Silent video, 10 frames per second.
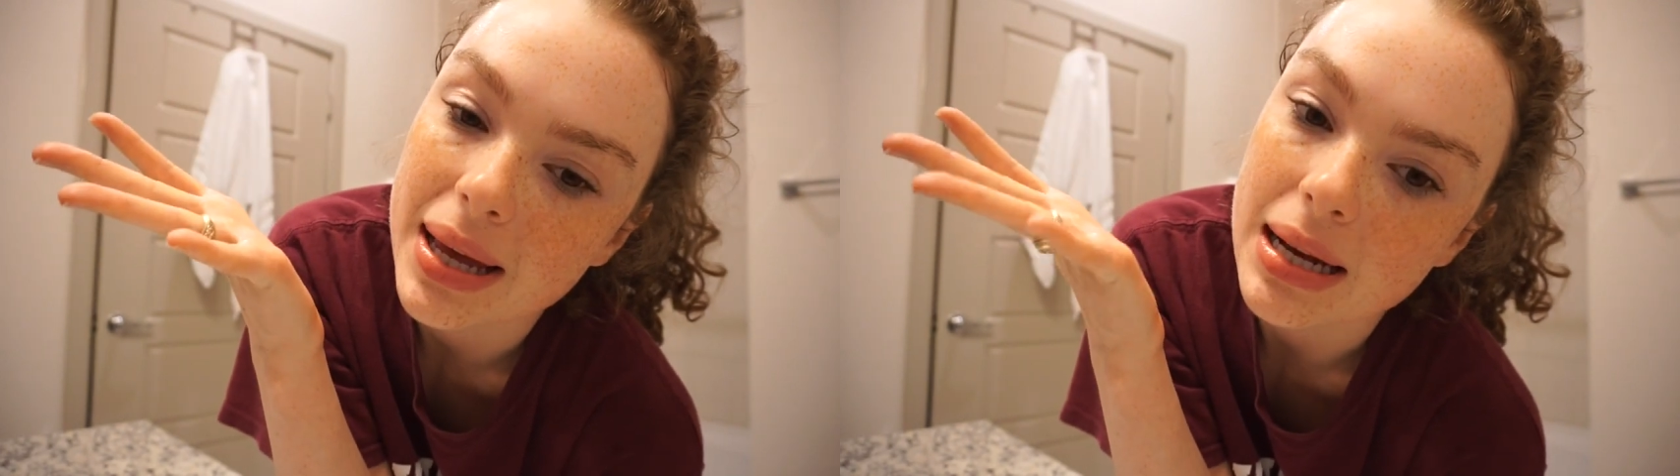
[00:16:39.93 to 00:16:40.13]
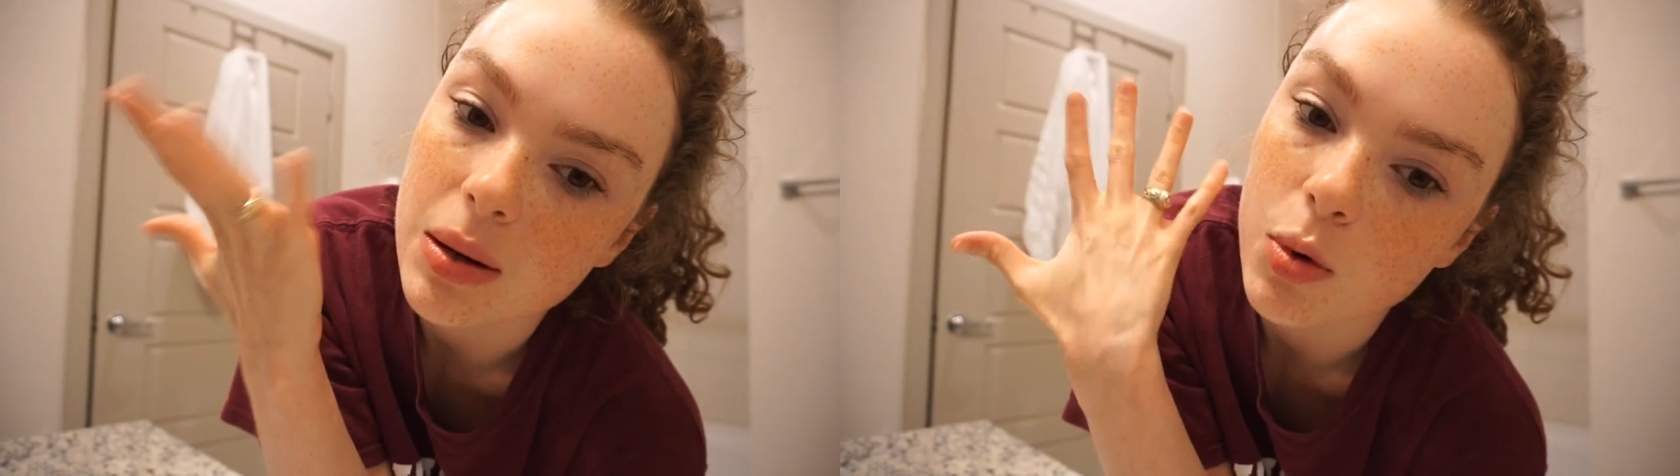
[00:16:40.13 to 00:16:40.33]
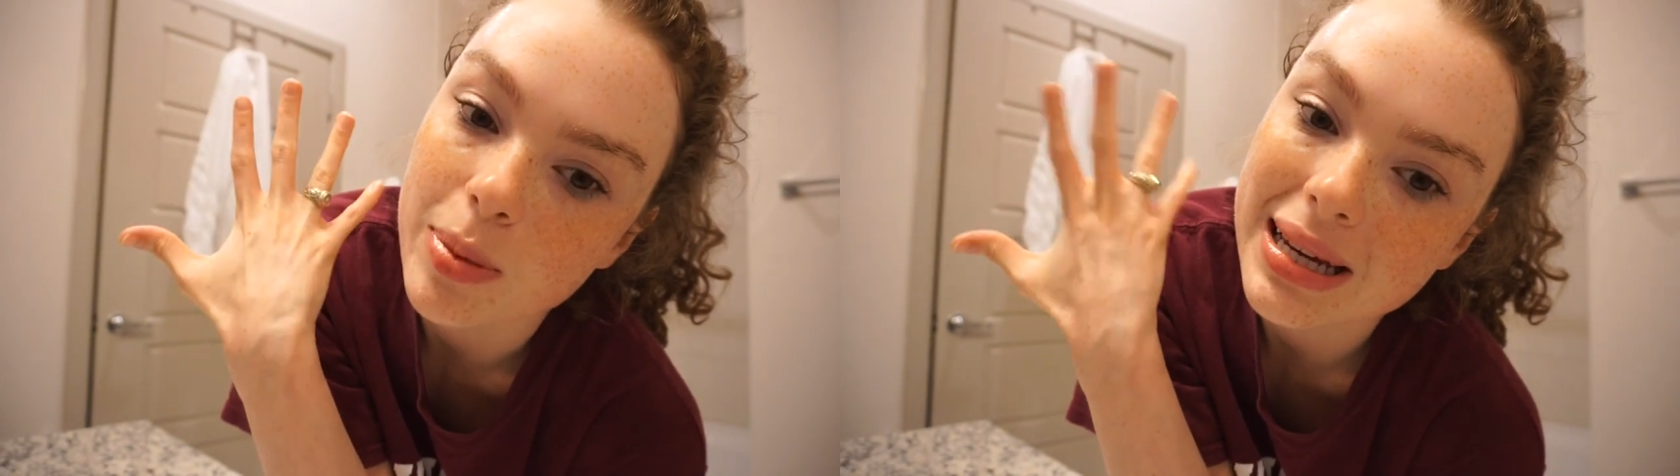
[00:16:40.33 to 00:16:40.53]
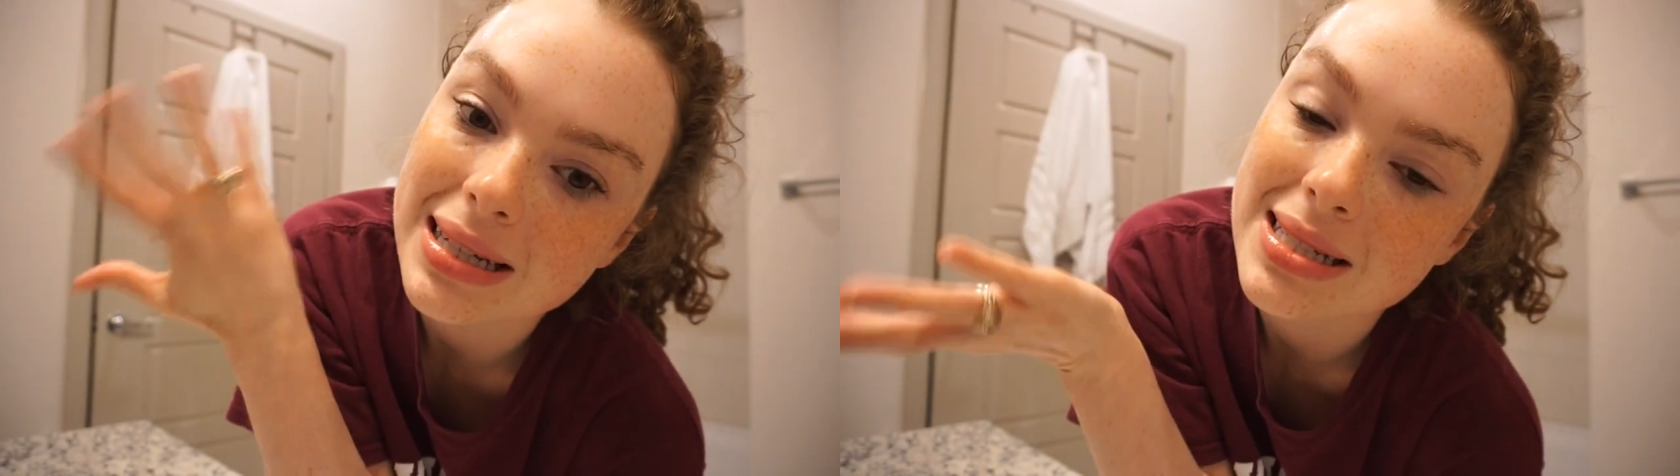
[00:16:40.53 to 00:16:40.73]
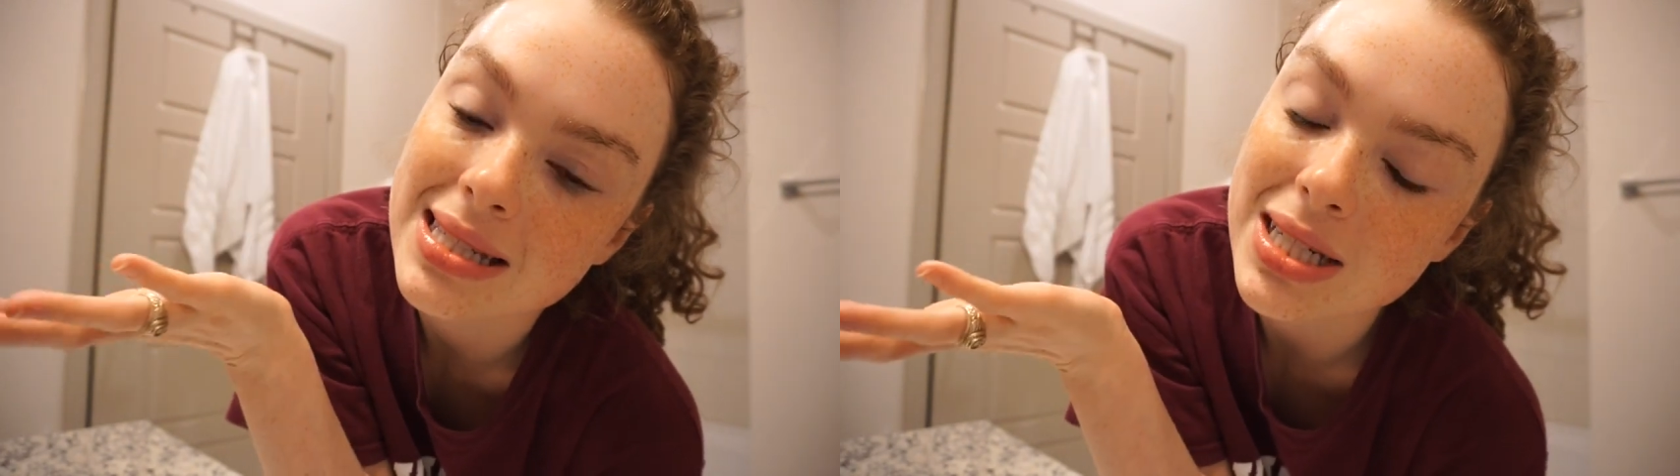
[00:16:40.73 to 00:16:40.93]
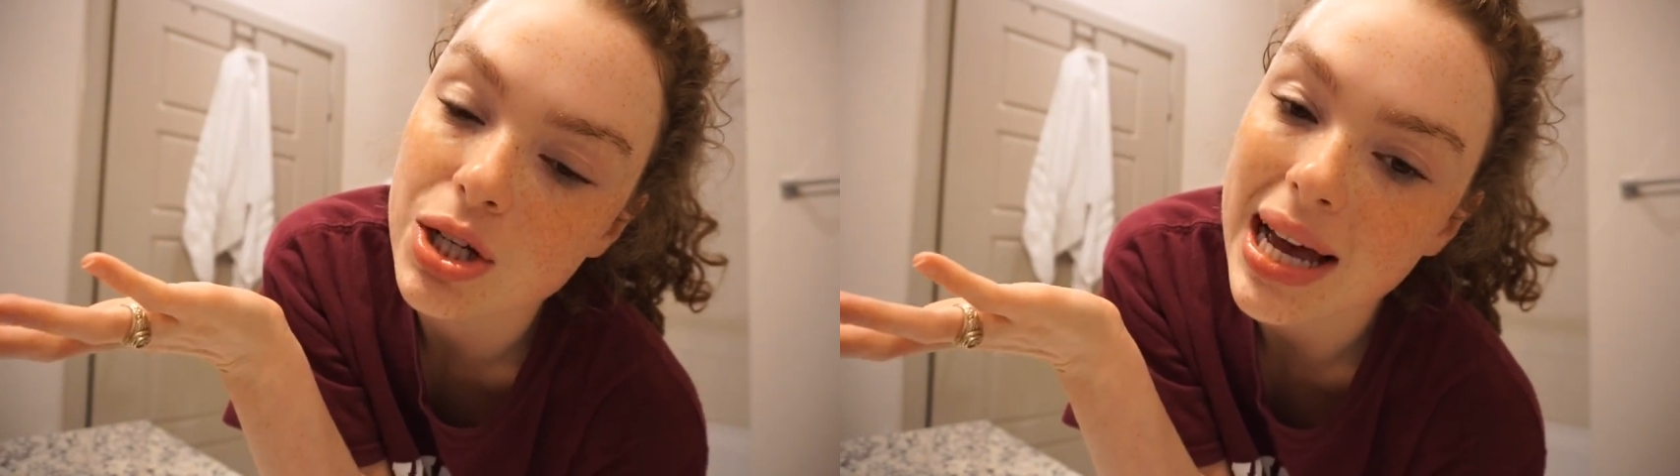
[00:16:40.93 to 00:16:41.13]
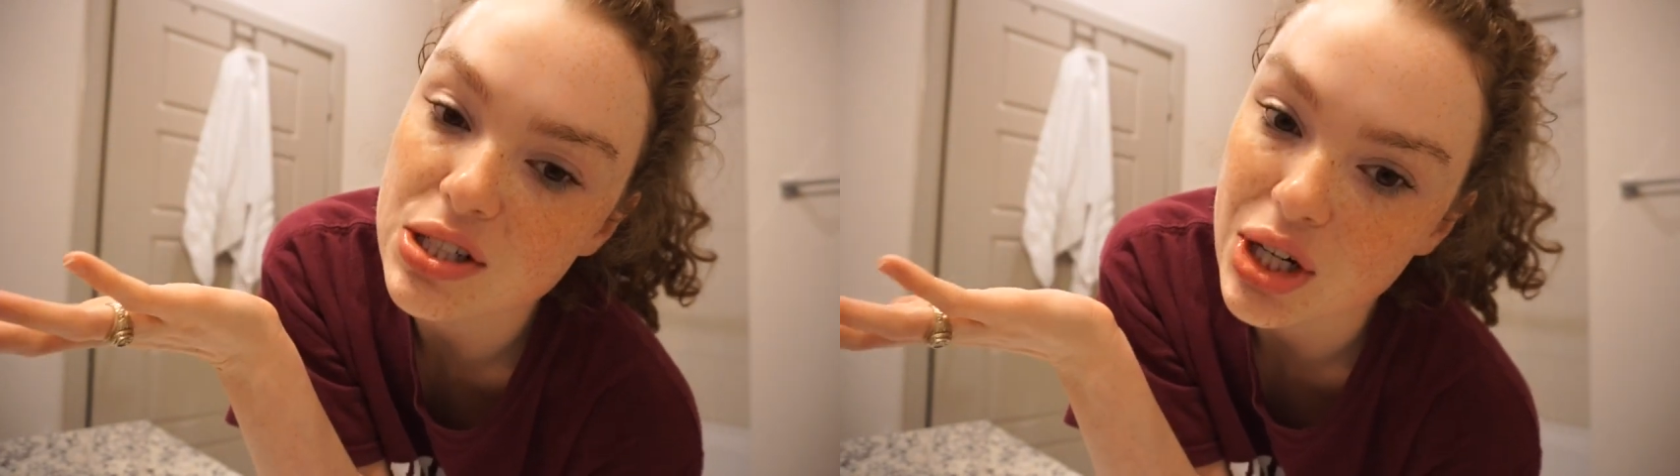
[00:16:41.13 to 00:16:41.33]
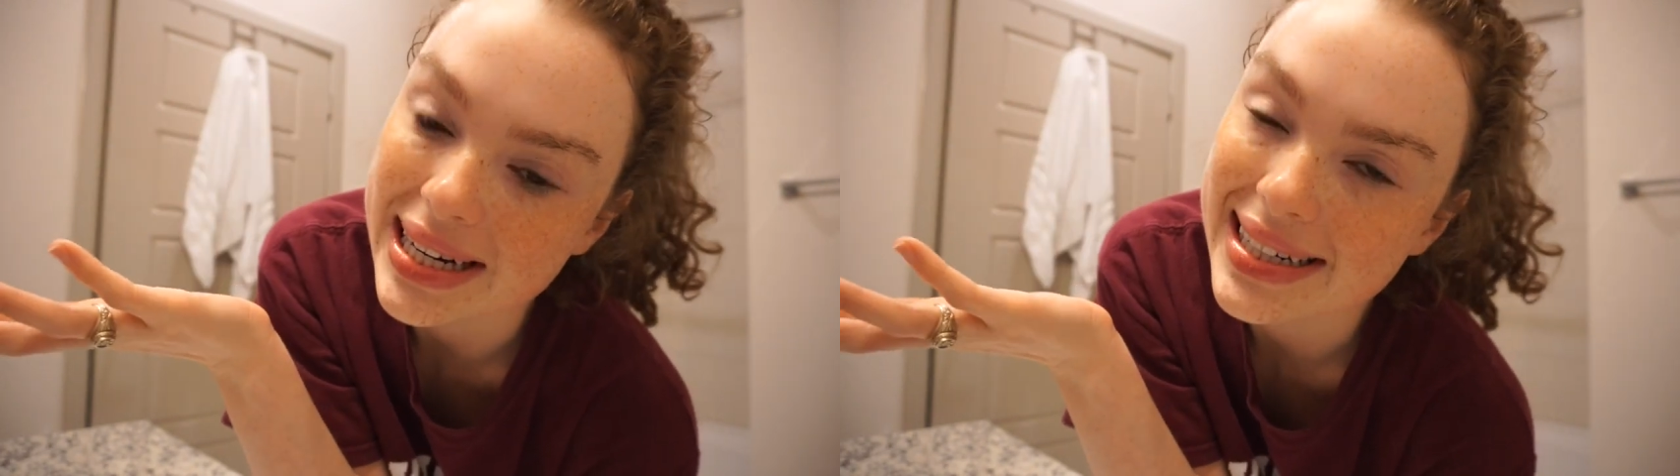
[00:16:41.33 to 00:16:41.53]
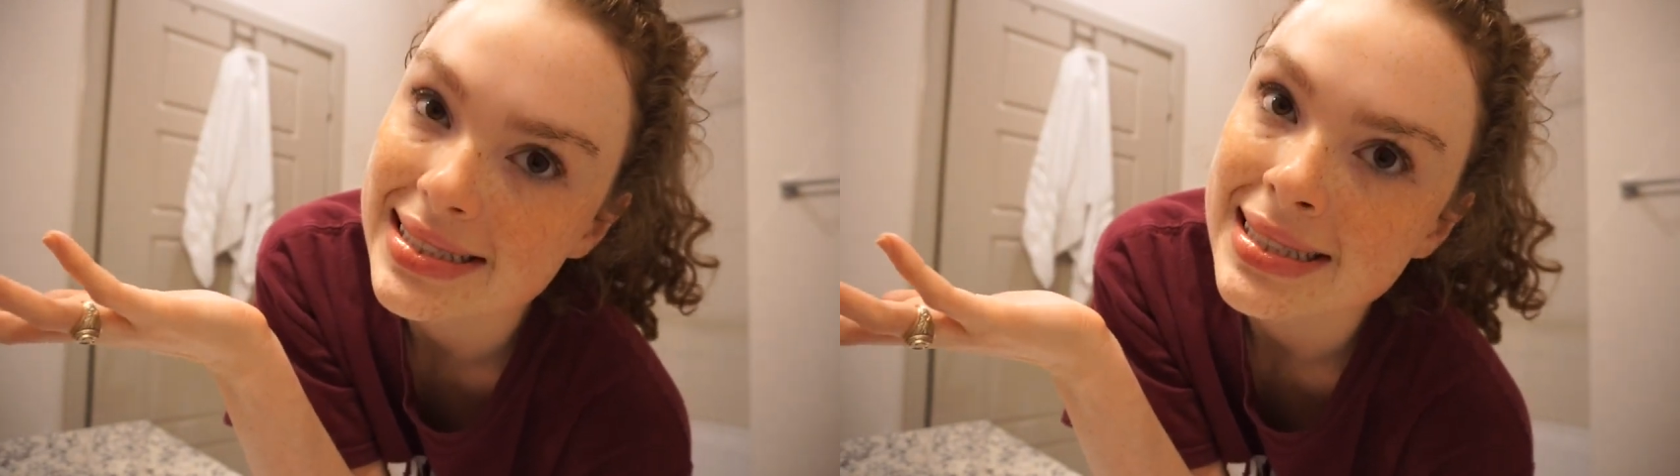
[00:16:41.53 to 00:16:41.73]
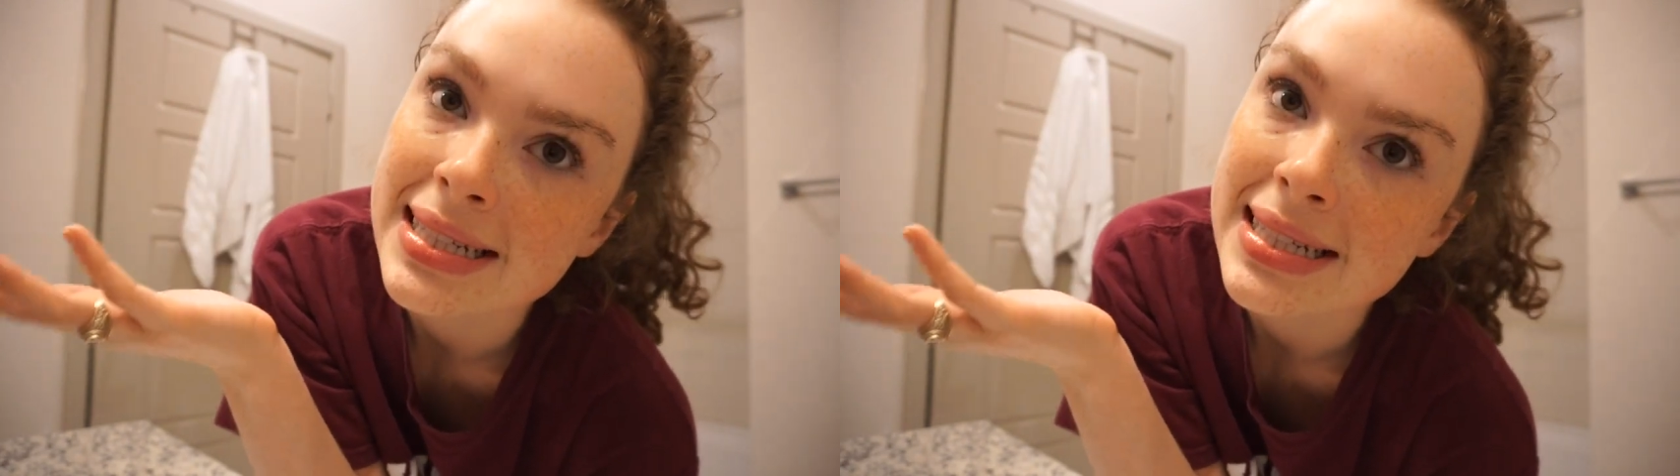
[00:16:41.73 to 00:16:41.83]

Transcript: and it will be still hydrated.